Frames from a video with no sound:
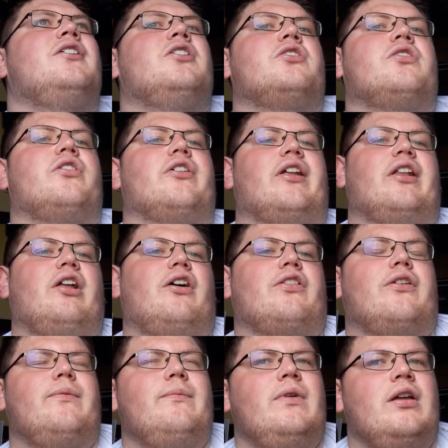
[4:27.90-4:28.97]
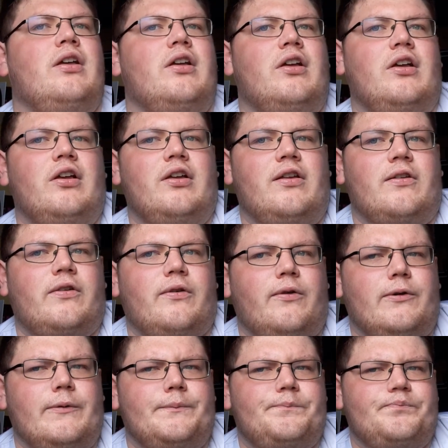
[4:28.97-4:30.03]
turning on them.
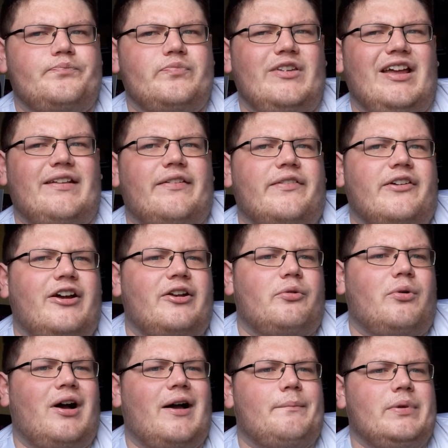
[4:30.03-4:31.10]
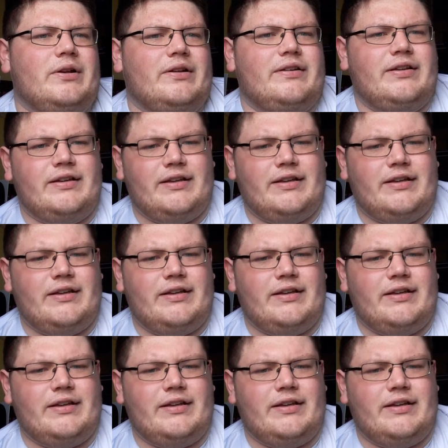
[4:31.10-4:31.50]
So yeah, this is kind of what happened.